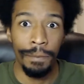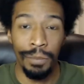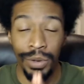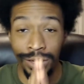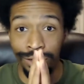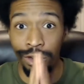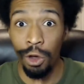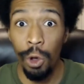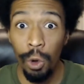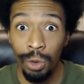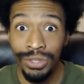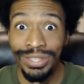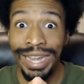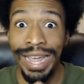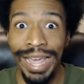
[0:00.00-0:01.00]
But those
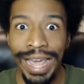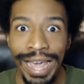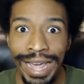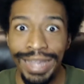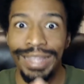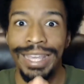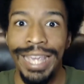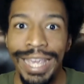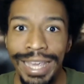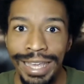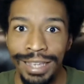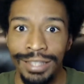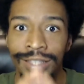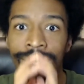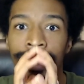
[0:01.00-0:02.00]
that had
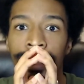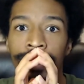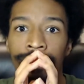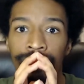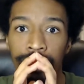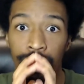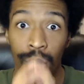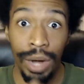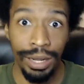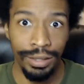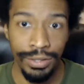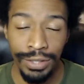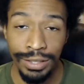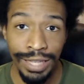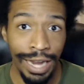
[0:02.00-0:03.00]
kids throughout this
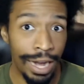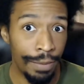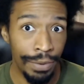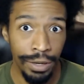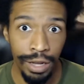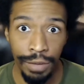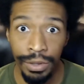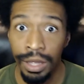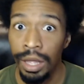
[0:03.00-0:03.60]
entire pandemic,